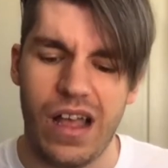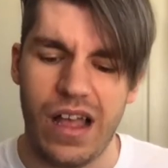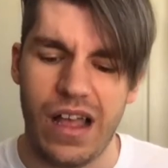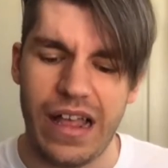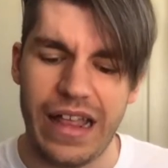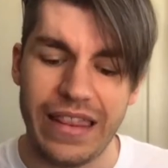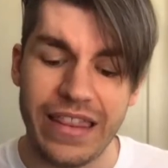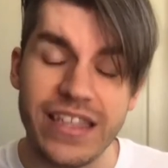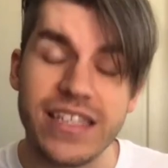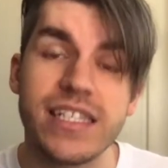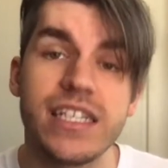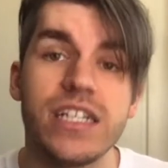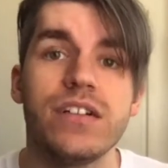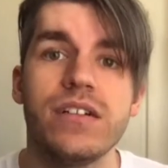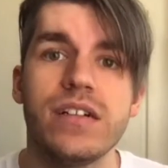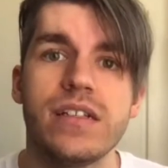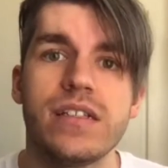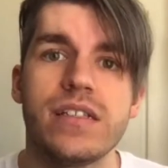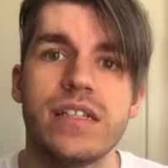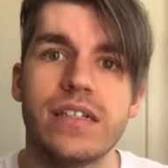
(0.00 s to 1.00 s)
The
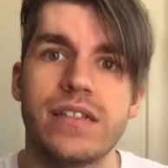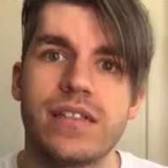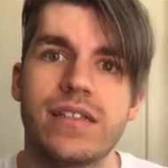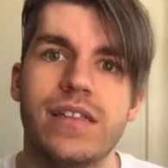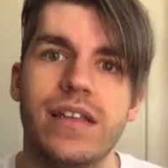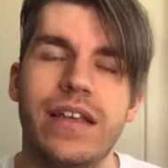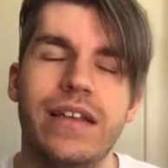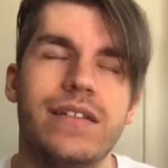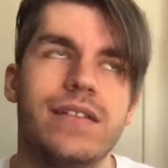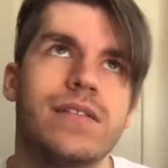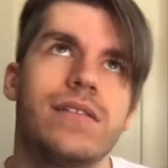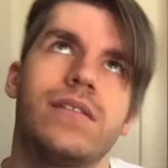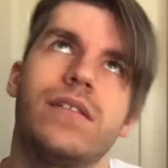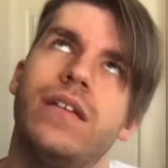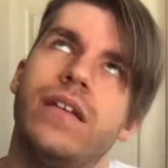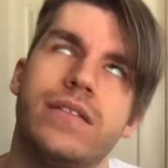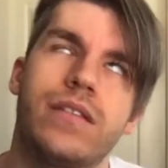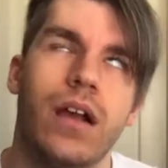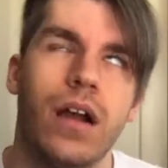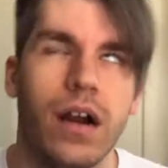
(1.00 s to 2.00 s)
series,
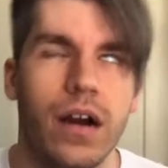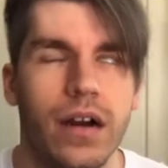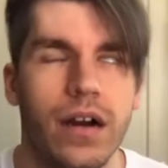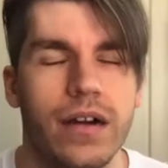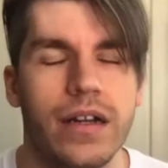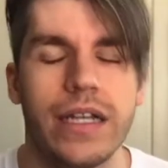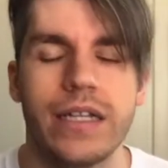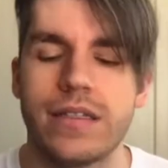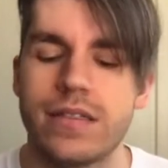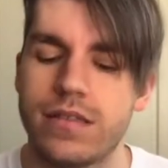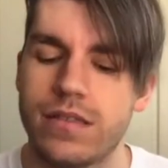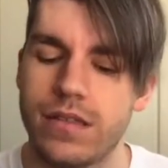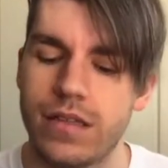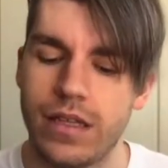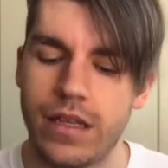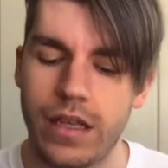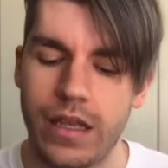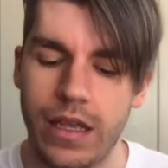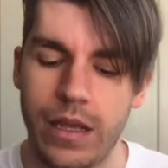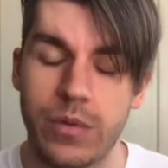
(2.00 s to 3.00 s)
it's hard.
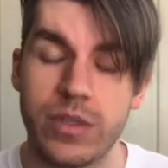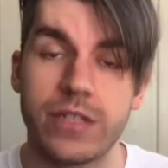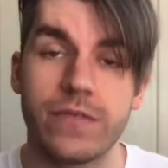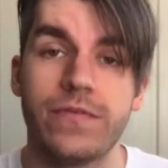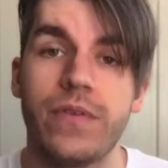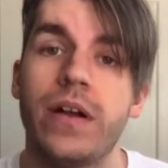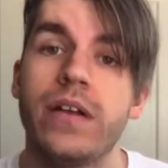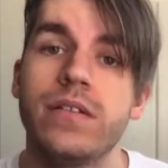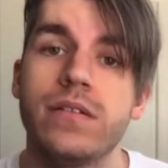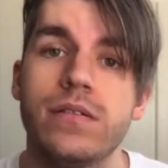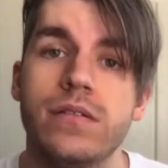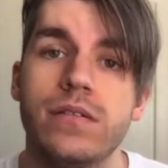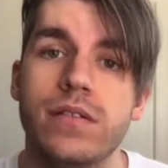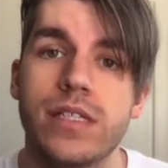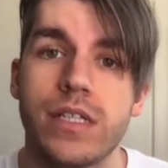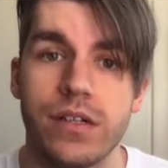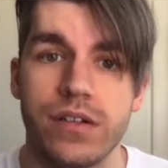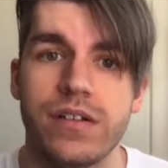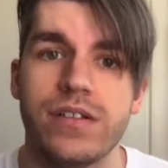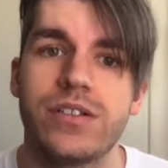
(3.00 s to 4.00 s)
It was a fun
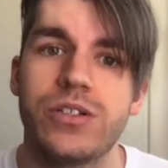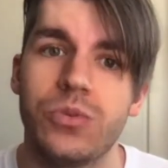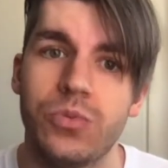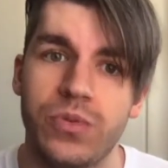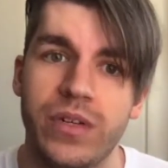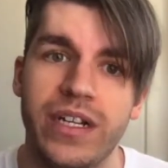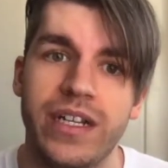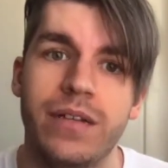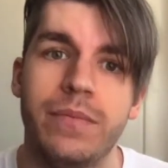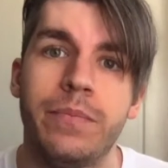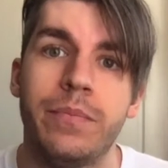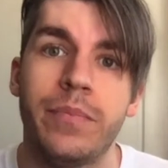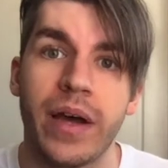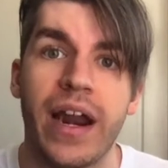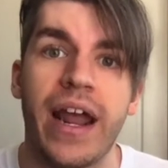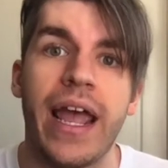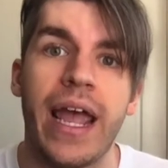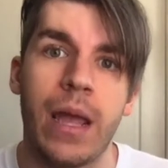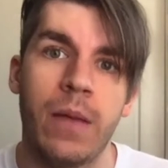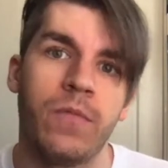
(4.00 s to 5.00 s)
series to read, but I
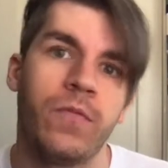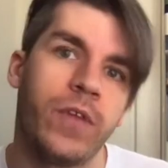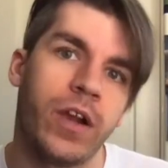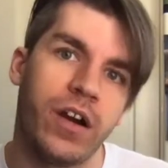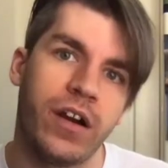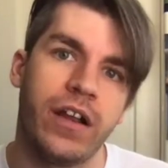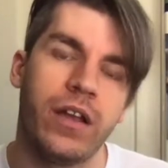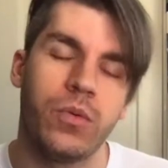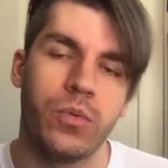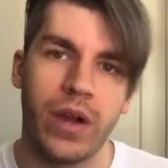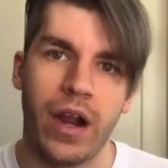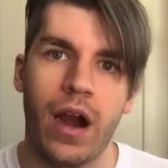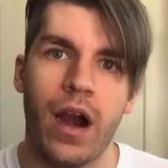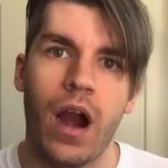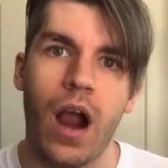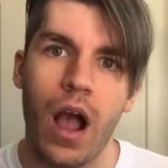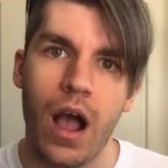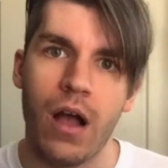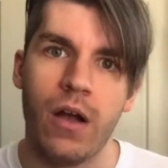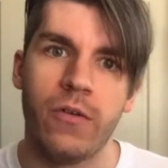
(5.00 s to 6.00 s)
am very aware
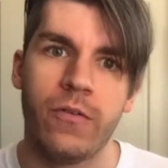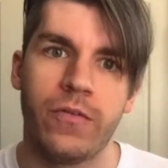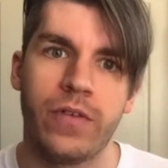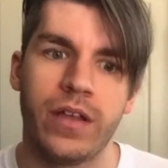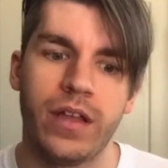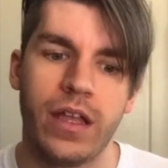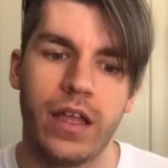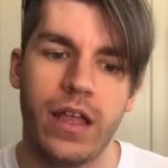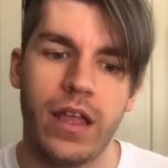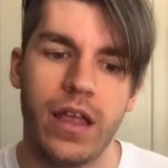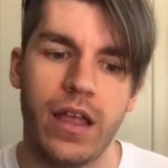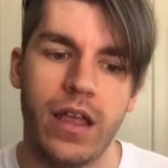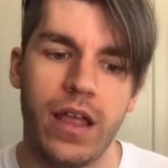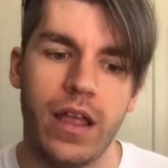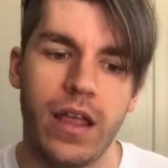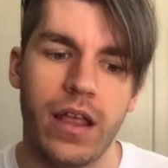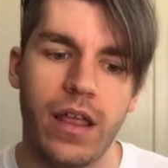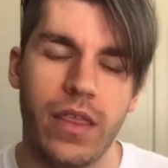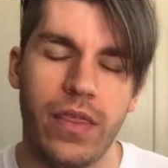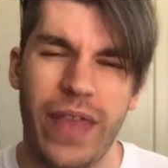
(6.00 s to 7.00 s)
of
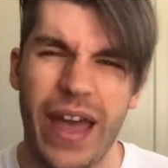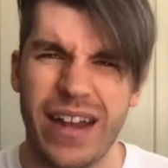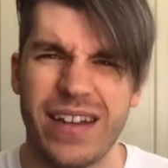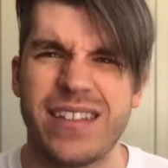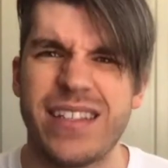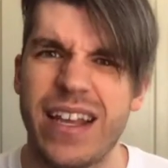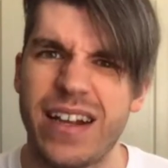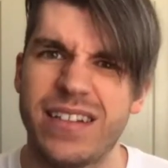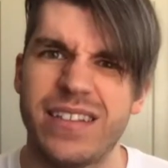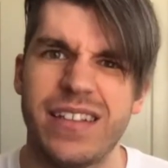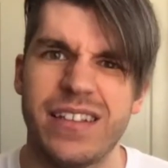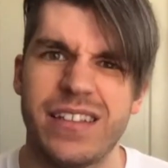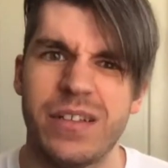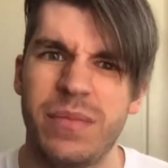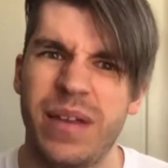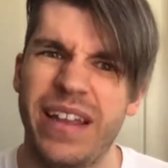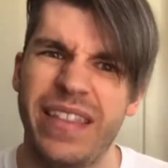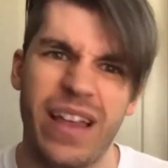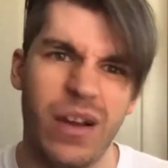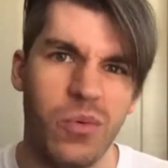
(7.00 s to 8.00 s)
that sexism,
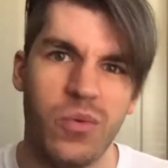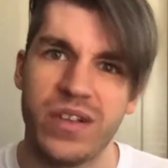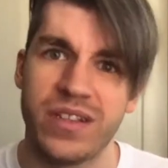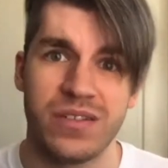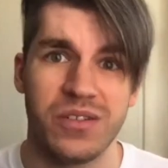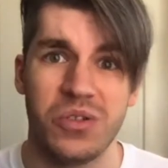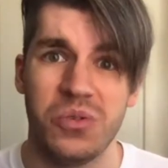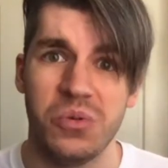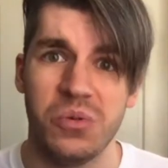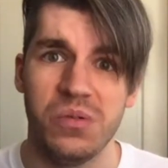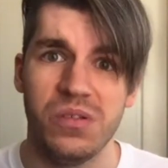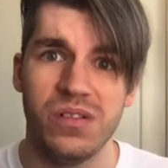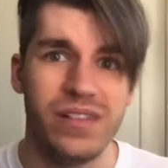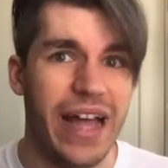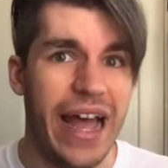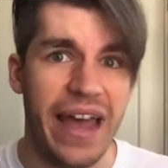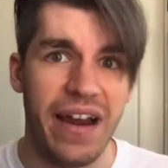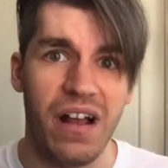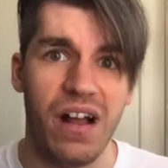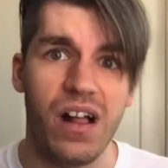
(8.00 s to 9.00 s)
and that wasn't cool
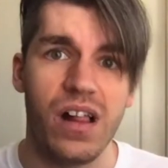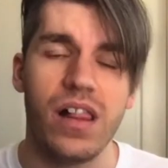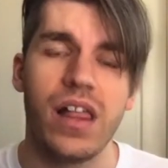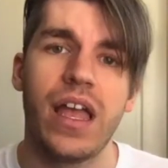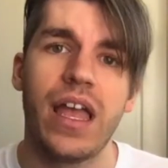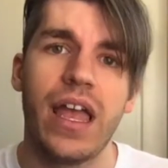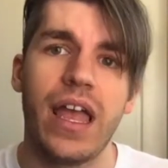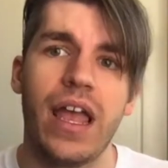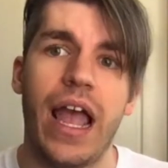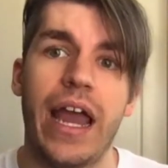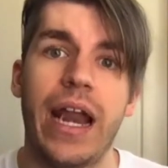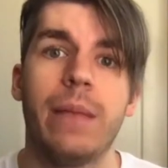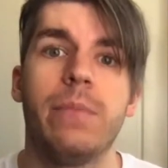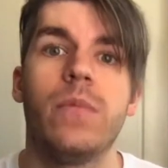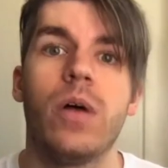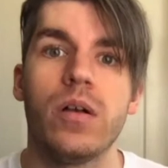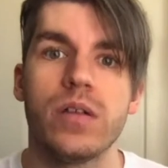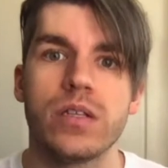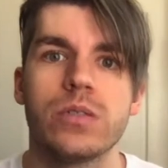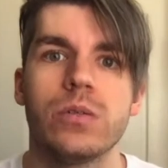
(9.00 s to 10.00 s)
at all. I'm
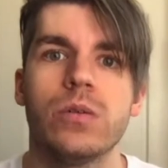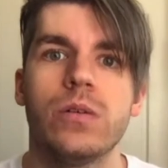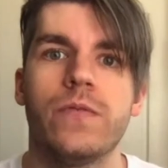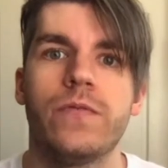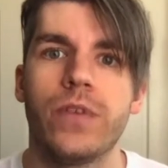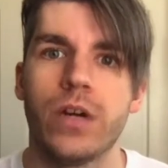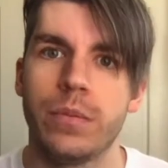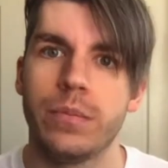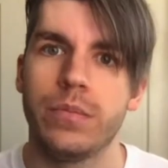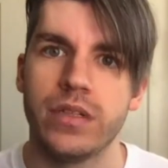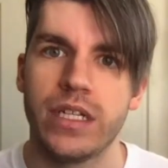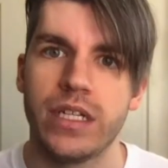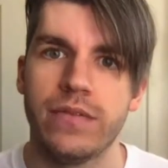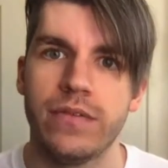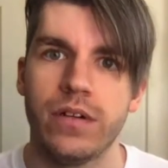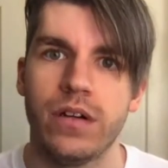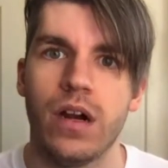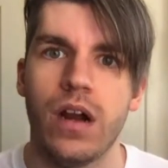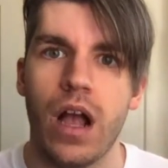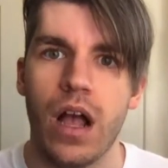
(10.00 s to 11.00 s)
also a firm
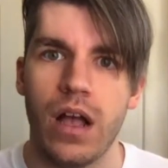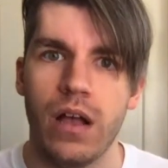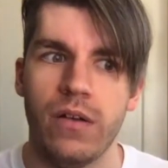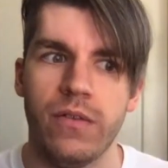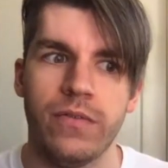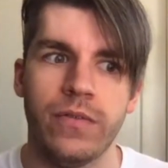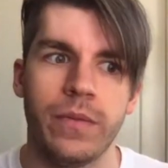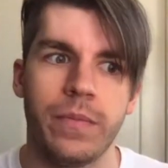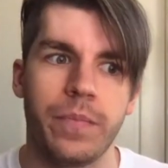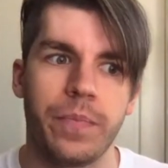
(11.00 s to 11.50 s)
believer of